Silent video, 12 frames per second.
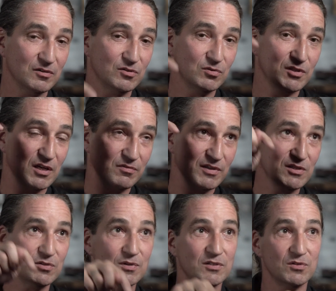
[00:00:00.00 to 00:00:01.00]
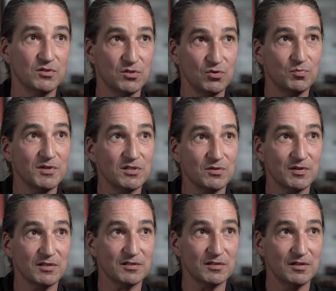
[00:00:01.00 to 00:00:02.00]
you dive into it, you zoom into
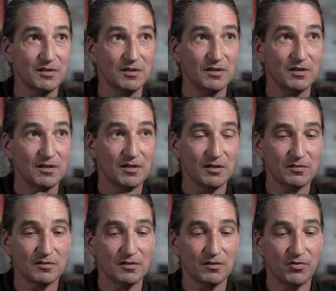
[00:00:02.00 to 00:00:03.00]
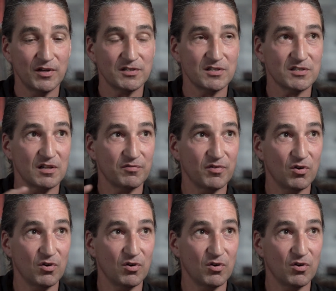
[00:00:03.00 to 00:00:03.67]
it, it creates itself